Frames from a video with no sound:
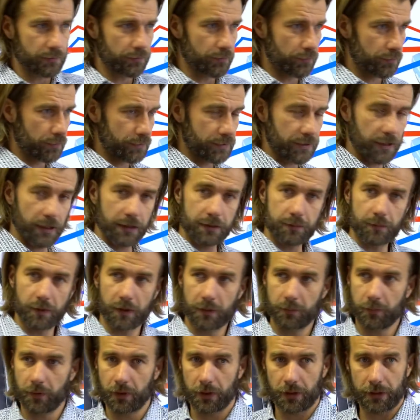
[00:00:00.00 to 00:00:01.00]
rotate
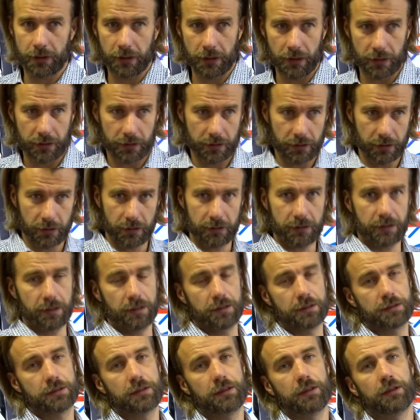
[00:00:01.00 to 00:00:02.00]
my body, I
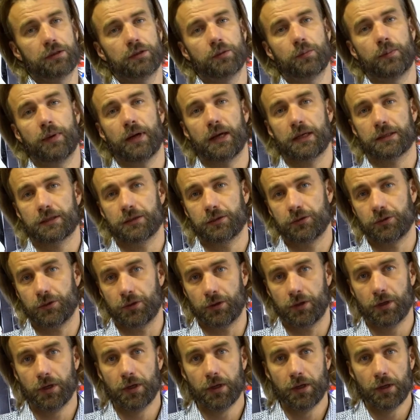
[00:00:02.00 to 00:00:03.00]
can steer the
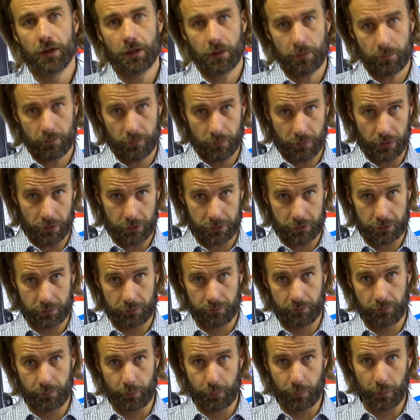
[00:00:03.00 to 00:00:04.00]
passenger much
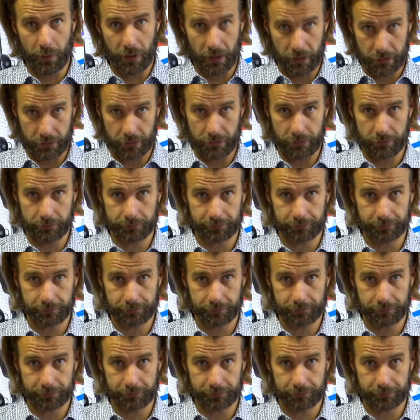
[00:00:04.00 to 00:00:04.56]
better.